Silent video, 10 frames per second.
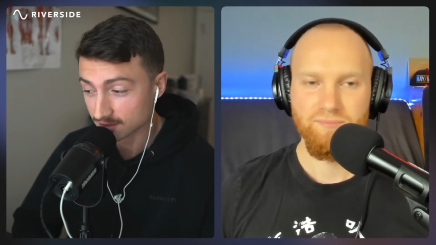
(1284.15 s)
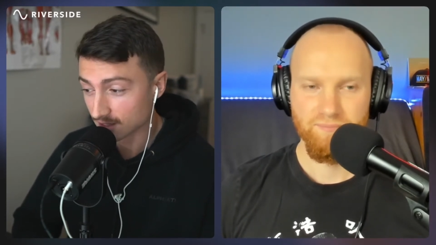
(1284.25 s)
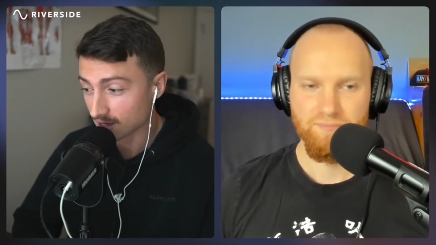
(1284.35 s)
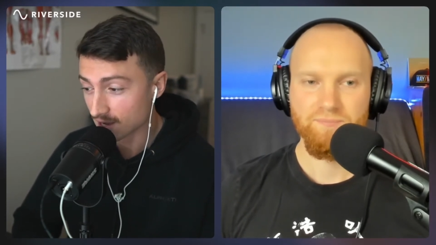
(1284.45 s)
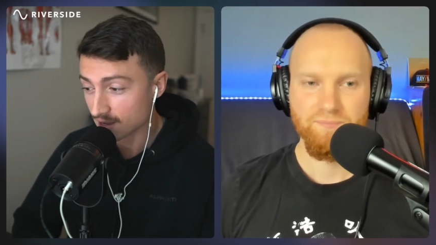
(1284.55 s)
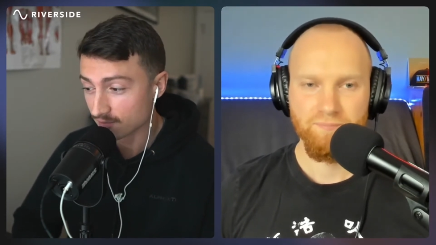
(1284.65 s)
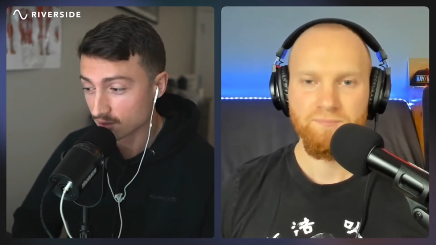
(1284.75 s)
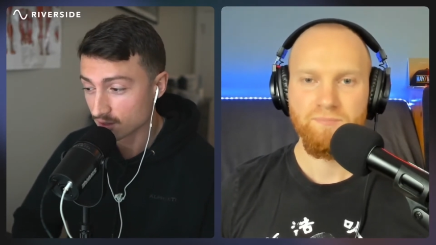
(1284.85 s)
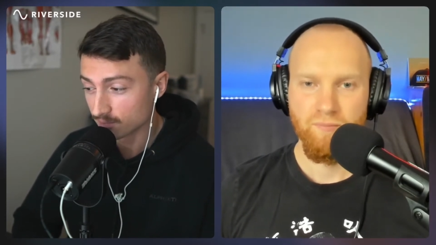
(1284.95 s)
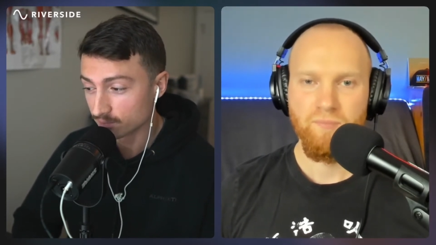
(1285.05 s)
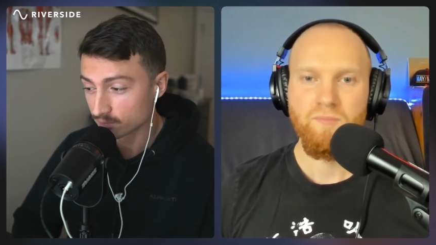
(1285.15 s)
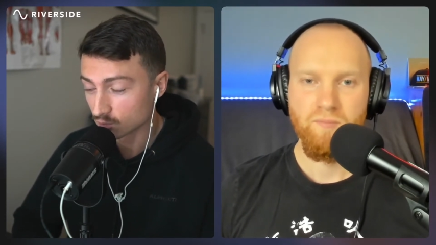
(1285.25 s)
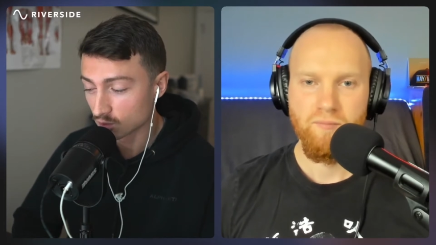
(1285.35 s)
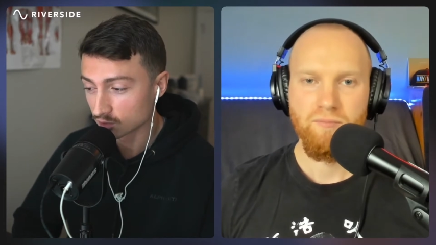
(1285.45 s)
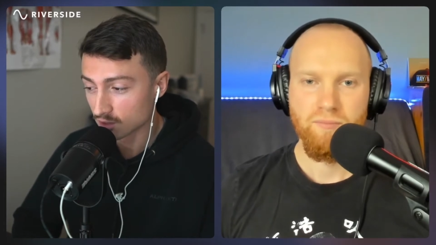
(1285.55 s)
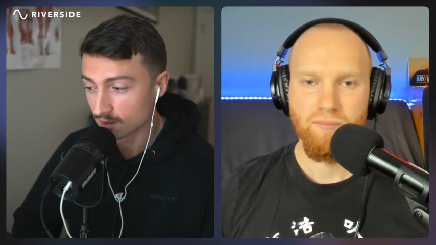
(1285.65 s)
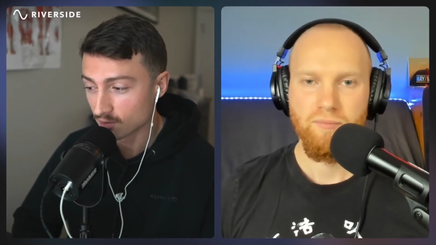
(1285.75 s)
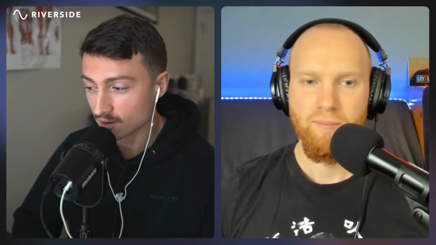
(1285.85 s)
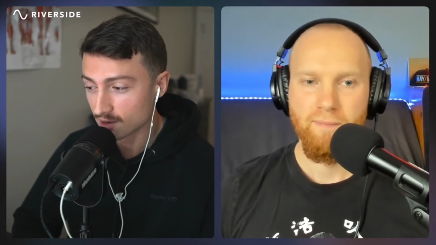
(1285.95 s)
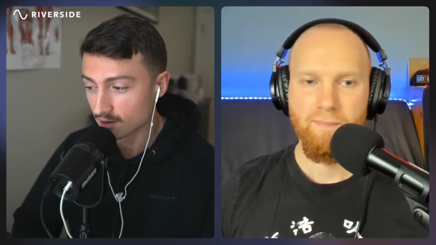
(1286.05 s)
Speaker 1: Like I have um one grandma
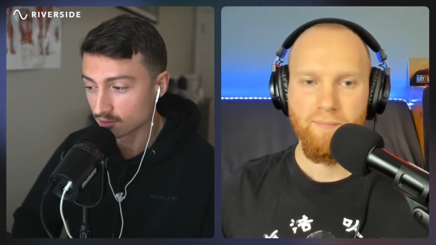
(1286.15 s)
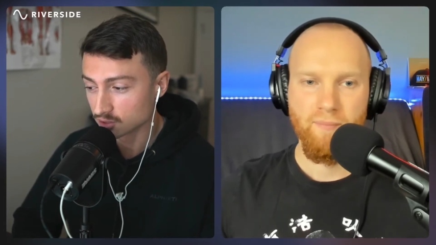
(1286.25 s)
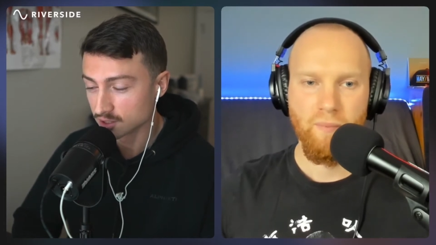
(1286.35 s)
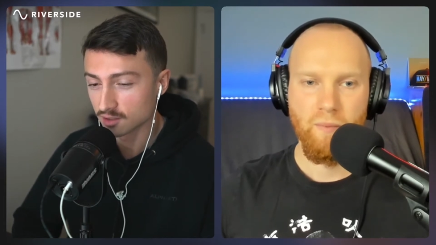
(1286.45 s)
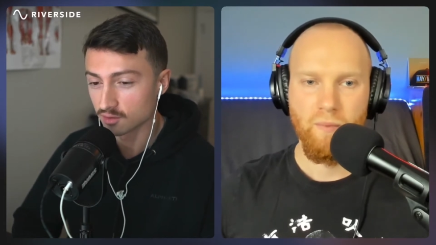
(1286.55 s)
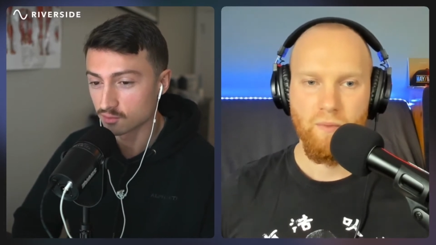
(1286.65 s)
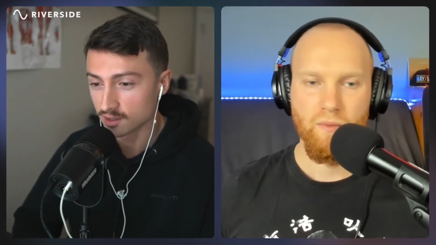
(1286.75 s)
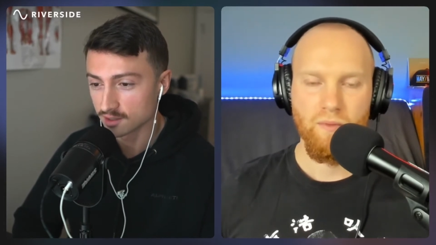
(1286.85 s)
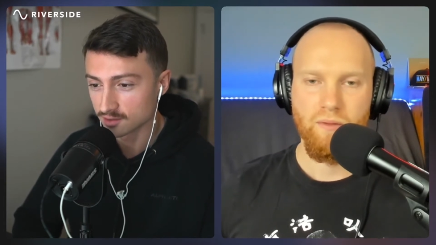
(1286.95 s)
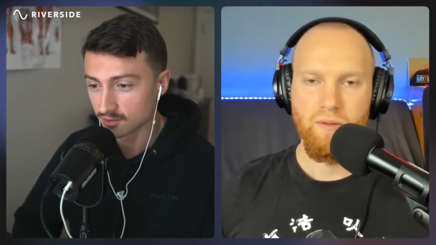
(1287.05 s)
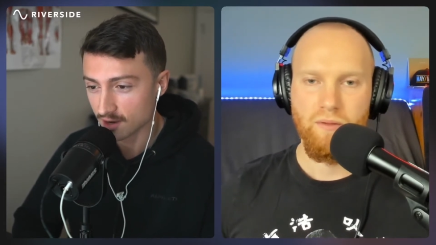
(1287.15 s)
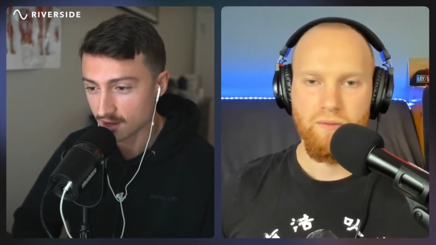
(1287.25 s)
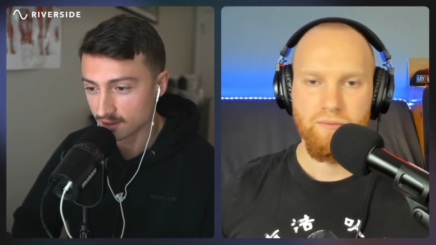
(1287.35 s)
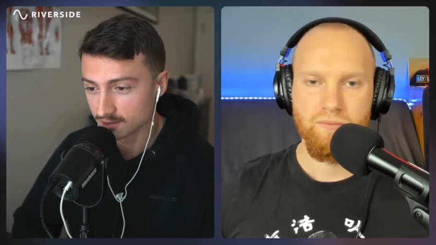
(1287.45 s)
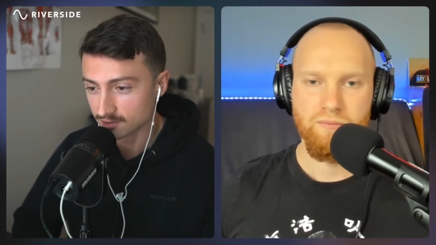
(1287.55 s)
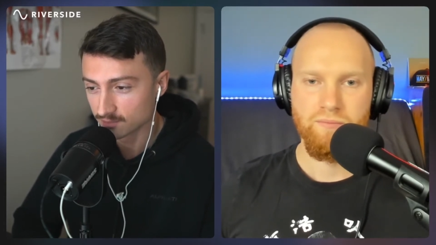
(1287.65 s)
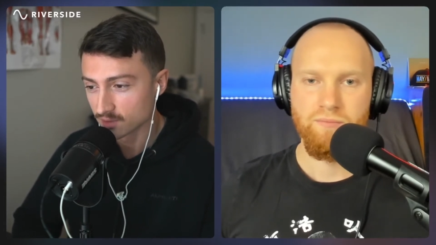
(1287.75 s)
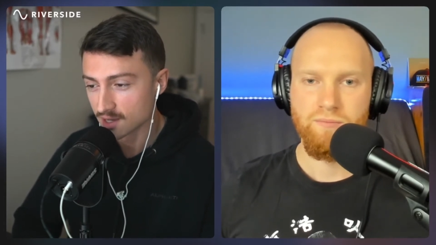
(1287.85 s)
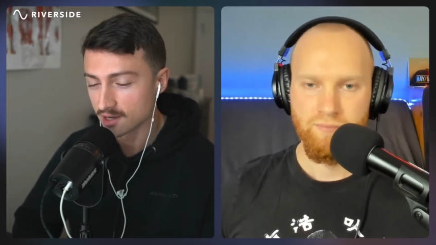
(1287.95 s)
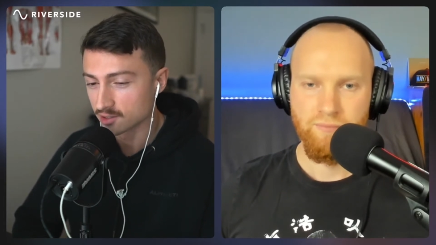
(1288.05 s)
right now. She has arthritis in her hands,
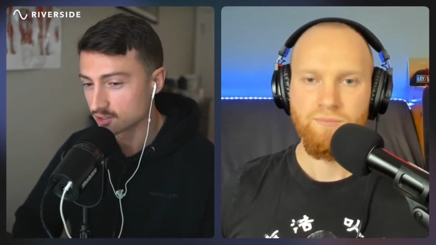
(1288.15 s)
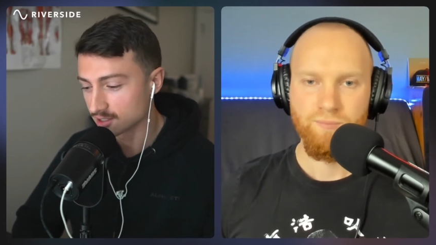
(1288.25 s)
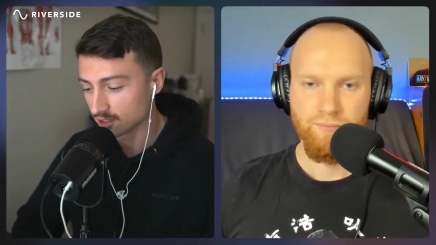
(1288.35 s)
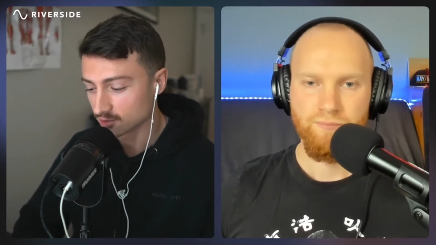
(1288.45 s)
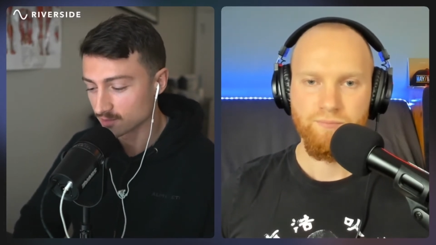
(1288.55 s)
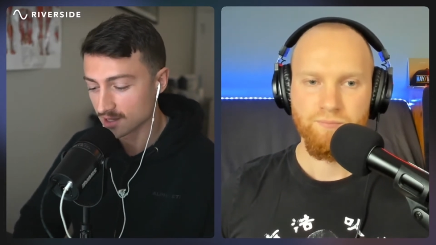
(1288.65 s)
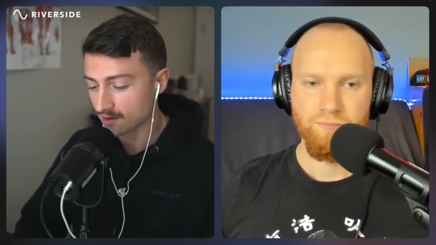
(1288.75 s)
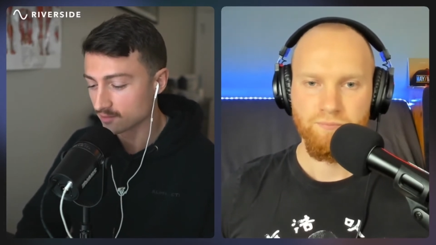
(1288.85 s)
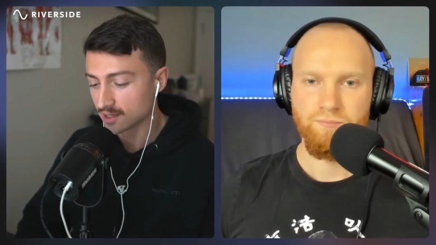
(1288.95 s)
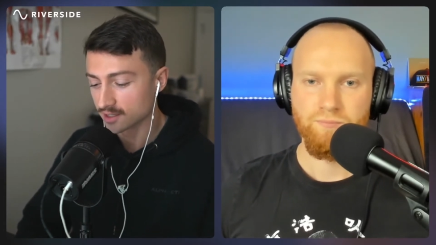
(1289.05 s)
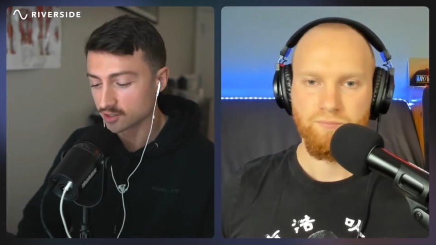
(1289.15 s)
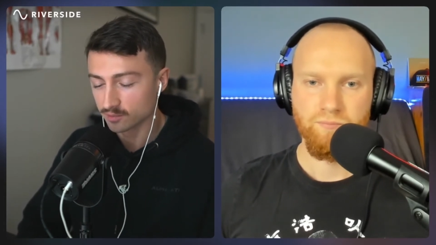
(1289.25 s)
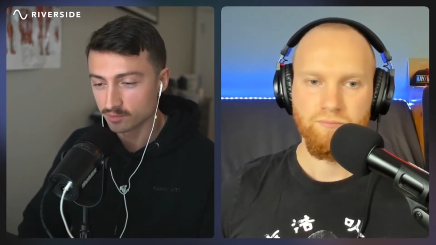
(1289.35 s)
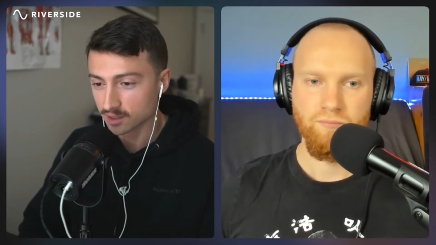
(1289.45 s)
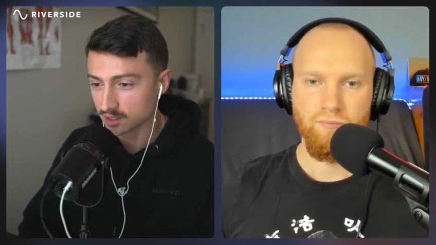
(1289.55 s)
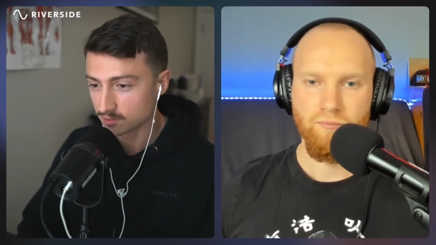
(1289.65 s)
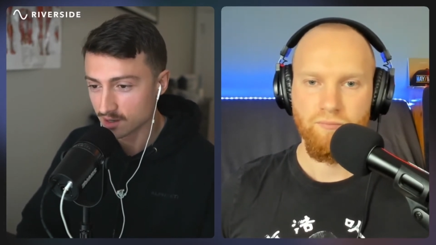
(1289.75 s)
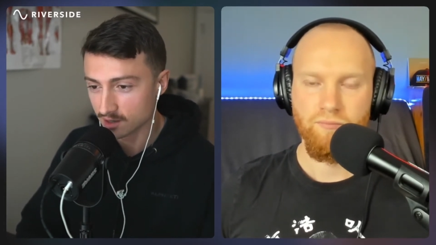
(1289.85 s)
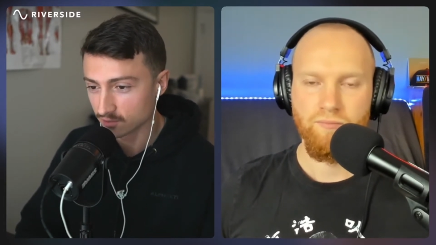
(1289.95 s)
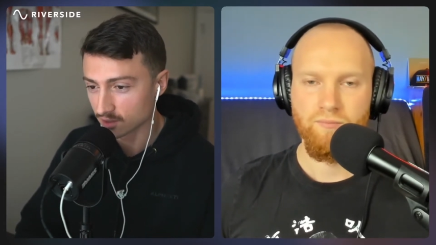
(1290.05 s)
and she tells me every day she plays
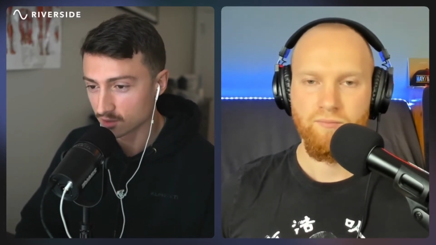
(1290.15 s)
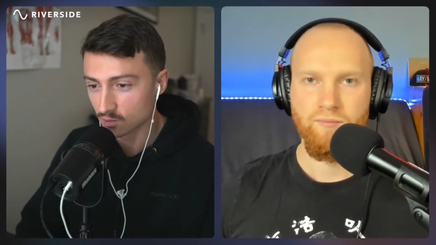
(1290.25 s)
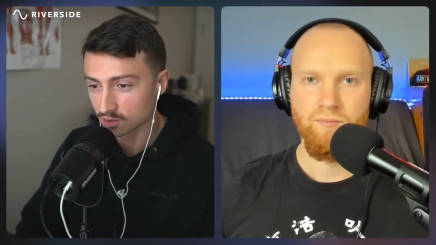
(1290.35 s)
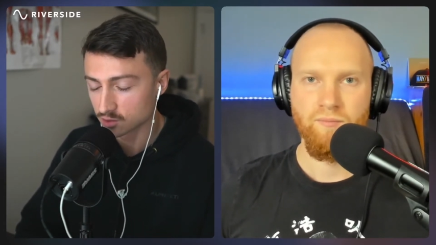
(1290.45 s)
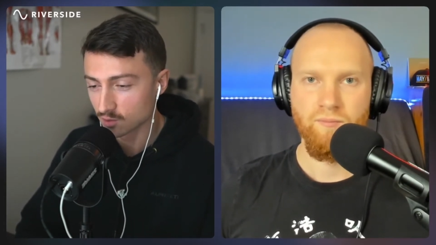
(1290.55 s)
piano for like one or two